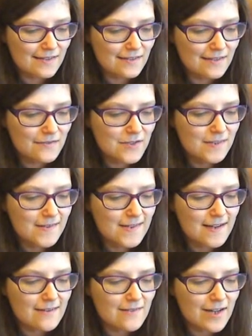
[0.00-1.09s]
it gives you
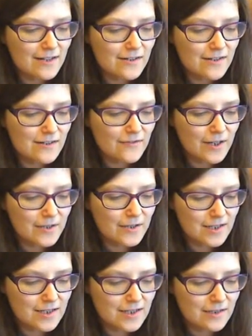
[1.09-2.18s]
directions how to
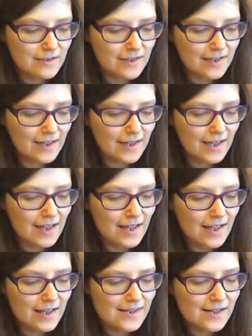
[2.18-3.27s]
use it
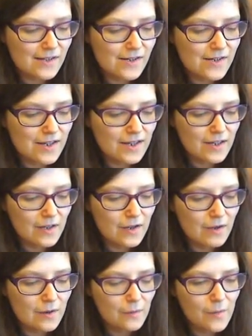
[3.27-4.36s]
tells you
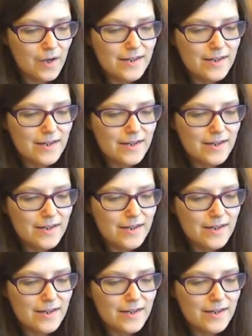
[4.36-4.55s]
why